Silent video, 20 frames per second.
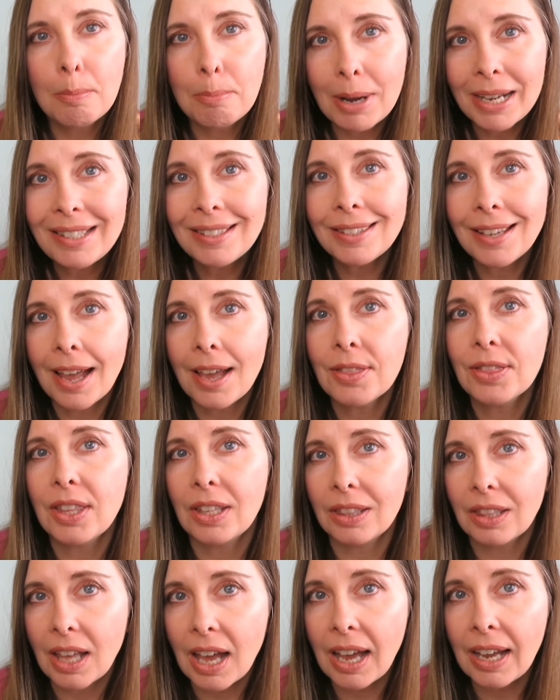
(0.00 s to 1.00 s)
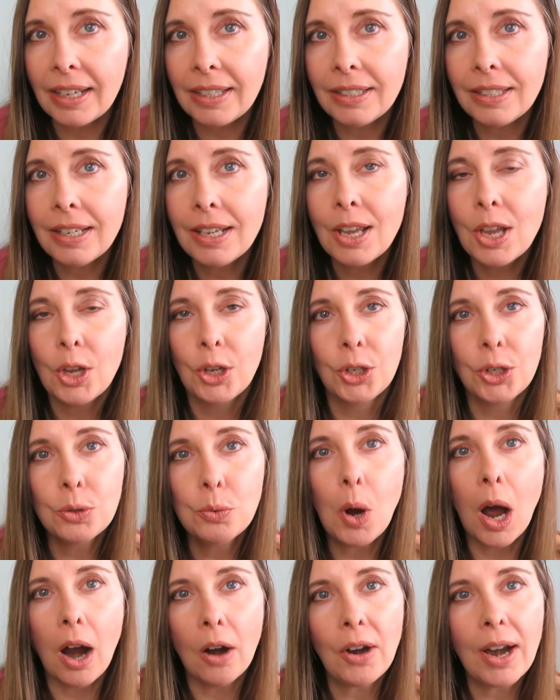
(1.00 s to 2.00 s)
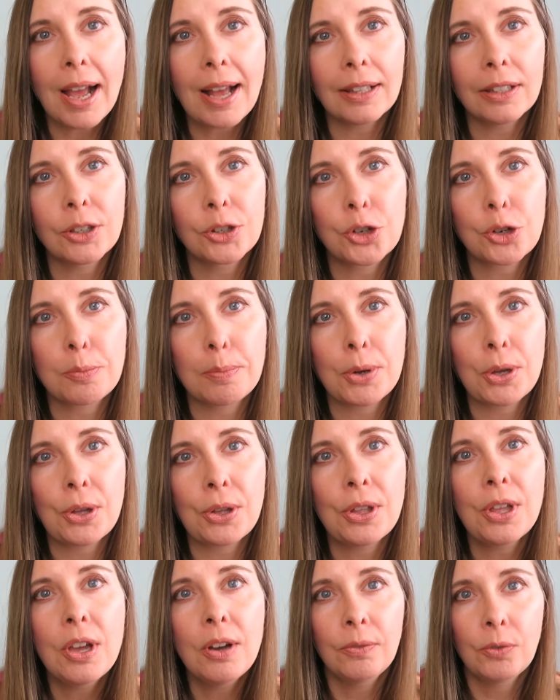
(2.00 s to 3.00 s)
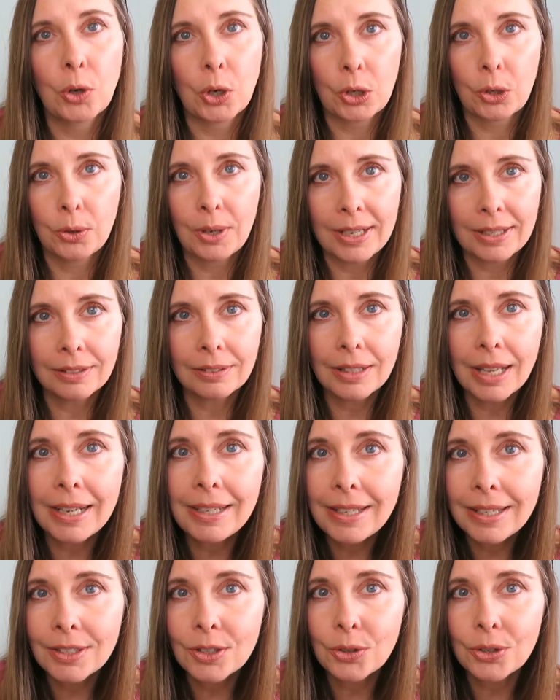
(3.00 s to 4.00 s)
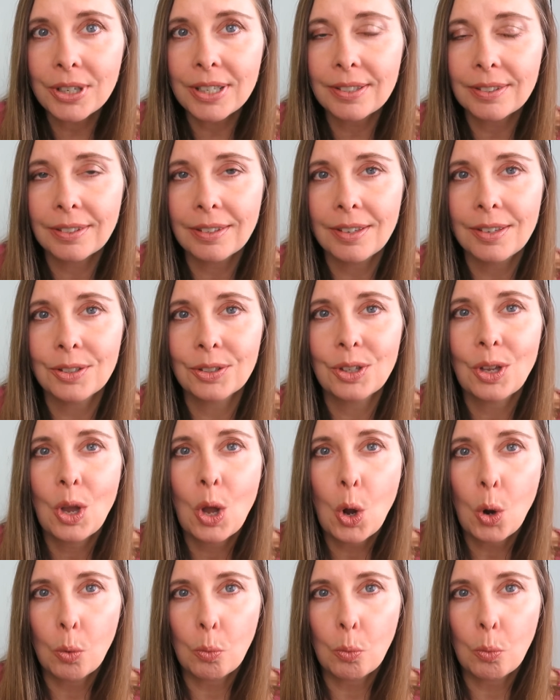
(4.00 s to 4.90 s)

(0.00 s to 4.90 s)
But down the line, you are eligible for credit line increases